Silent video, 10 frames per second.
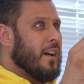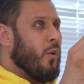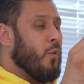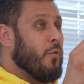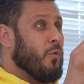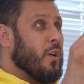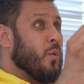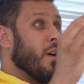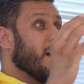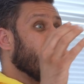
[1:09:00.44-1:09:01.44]
overall
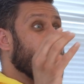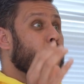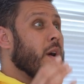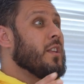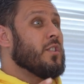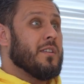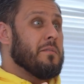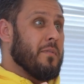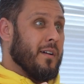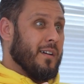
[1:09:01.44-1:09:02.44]
it works out way
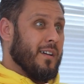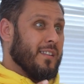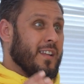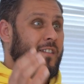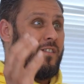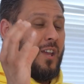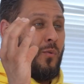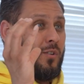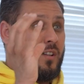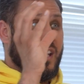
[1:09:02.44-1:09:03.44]
cheaper than if they
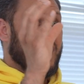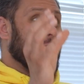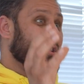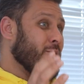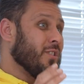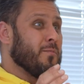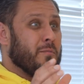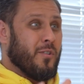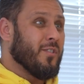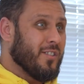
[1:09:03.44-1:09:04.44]
were to take out two
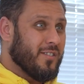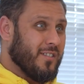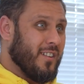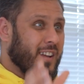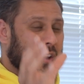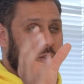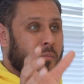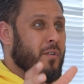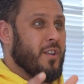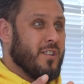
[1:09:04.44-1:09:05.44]
separate products, right? One
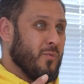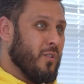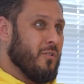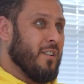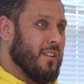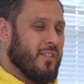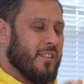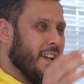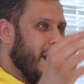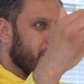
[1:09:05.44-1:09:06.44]
bridge and one rent,
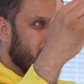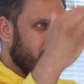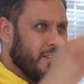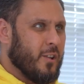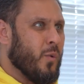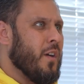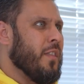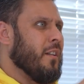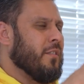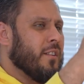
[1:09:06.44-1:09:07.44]
right? The admin fees lower,
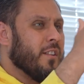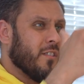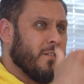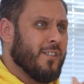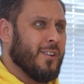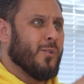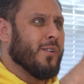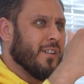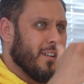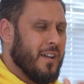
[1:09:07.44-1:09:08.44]
the solicitor fees are
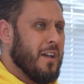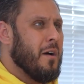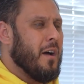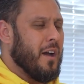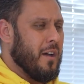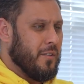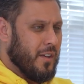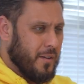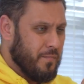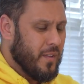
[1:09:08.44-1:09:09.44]
lower,
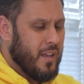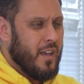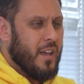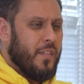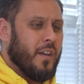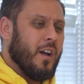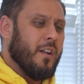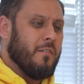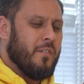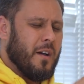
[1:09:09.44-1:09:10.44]
the
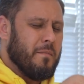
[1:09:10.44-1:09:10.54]
kind of